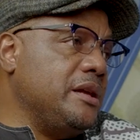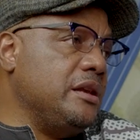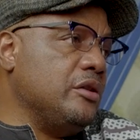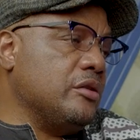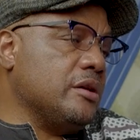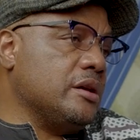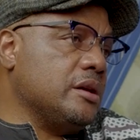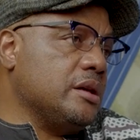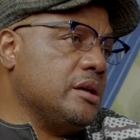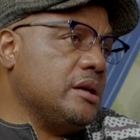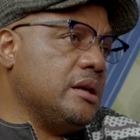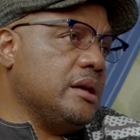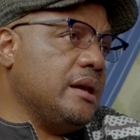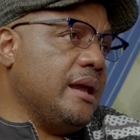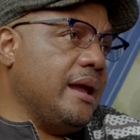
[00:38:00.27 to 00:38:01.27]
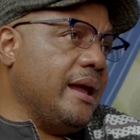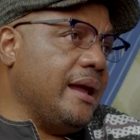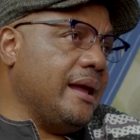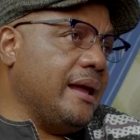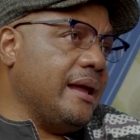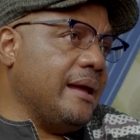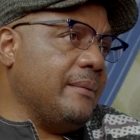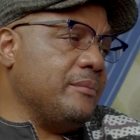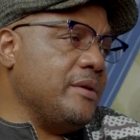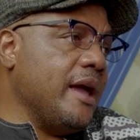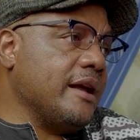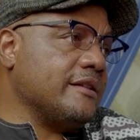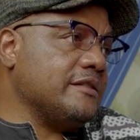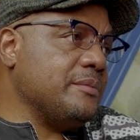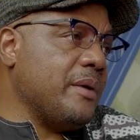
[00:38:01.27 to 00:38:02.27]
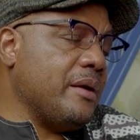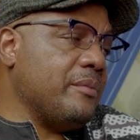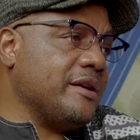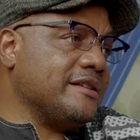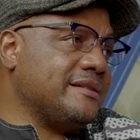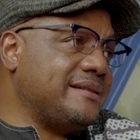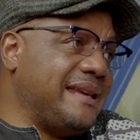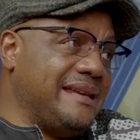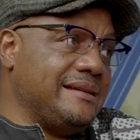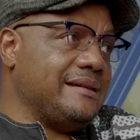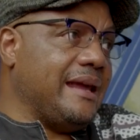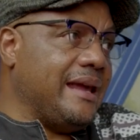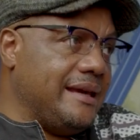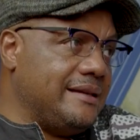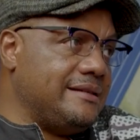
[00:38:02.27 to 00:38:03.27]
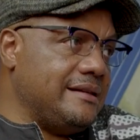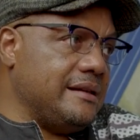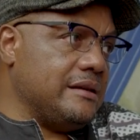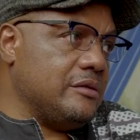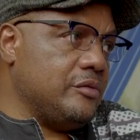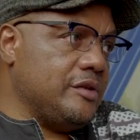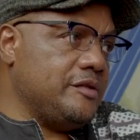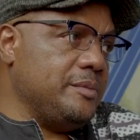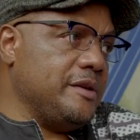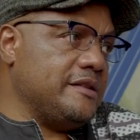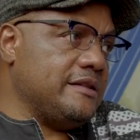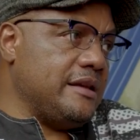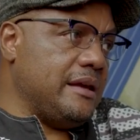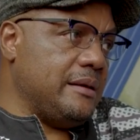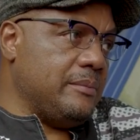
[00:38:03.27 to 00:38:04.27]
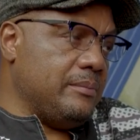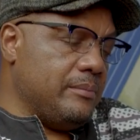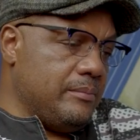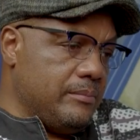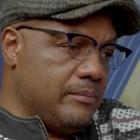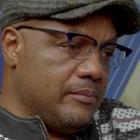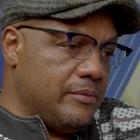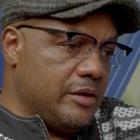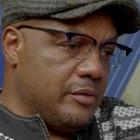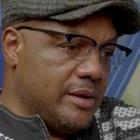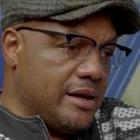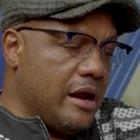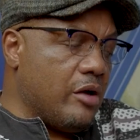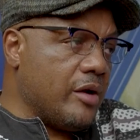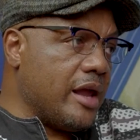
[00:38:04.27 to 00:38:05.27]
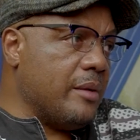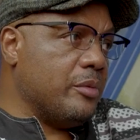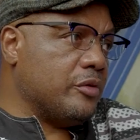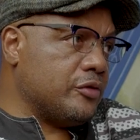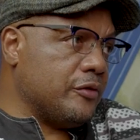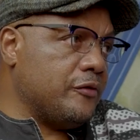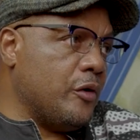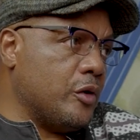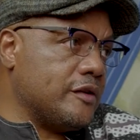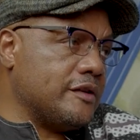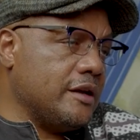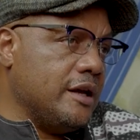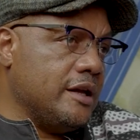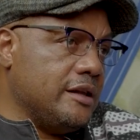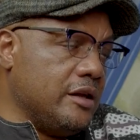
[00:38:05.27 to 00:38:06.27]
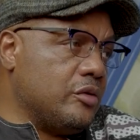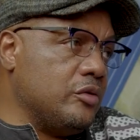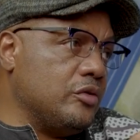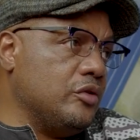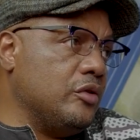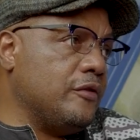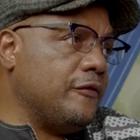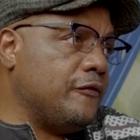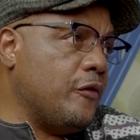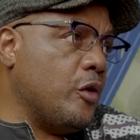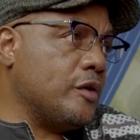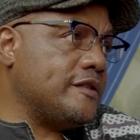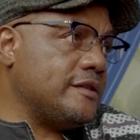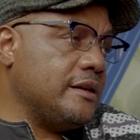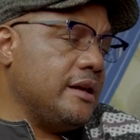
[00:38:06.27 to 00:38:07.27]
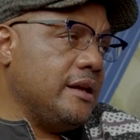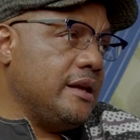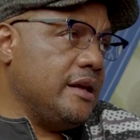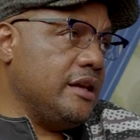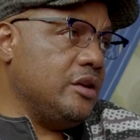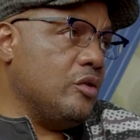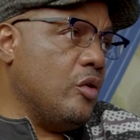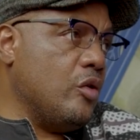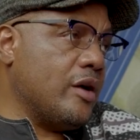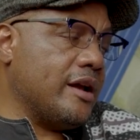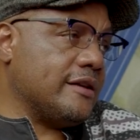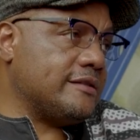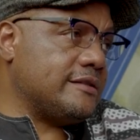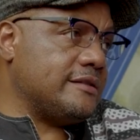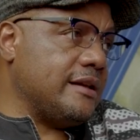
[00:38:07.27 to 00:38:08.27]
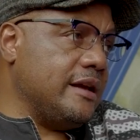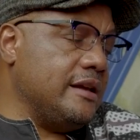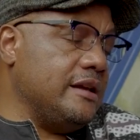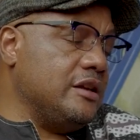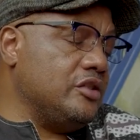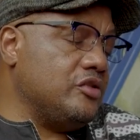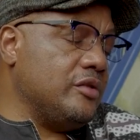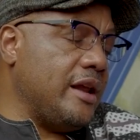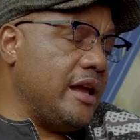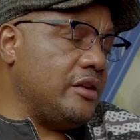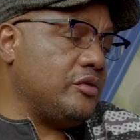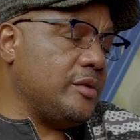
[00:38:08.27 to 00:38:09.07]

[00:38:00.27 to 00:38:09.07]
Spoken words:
million young Zimbabweans turned 18, which means they were now able to vote. They could not vote in July